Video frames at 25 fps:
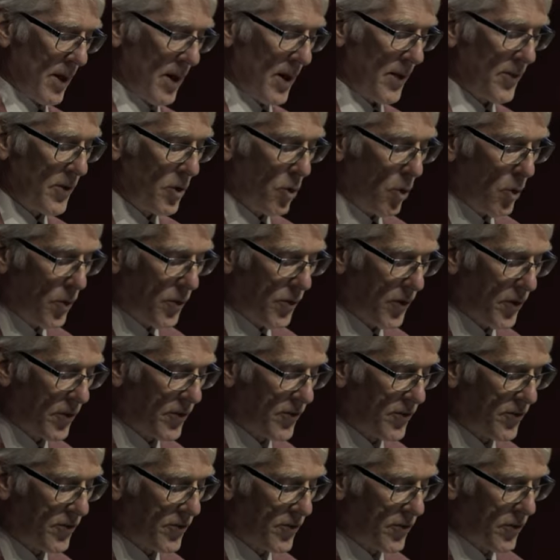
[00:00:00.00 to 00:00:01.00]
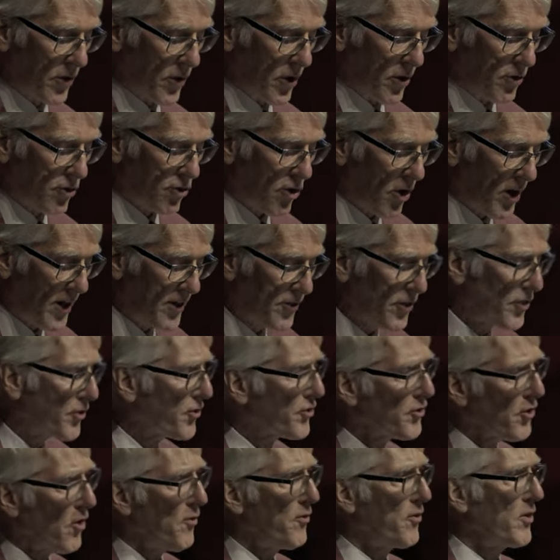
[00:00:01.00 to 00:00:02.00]
And the authors try to
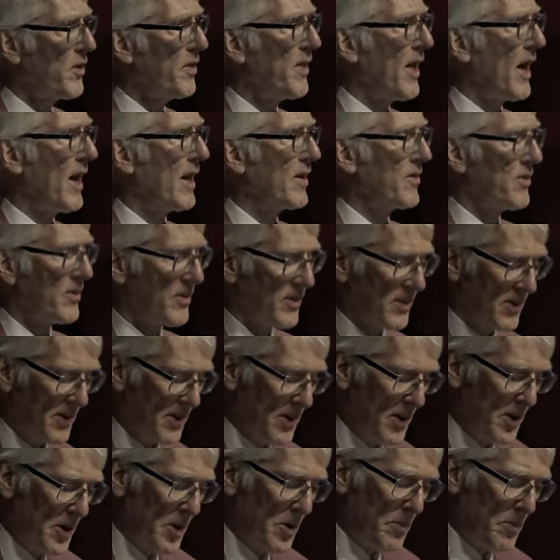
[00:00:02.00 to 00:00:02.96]
soften that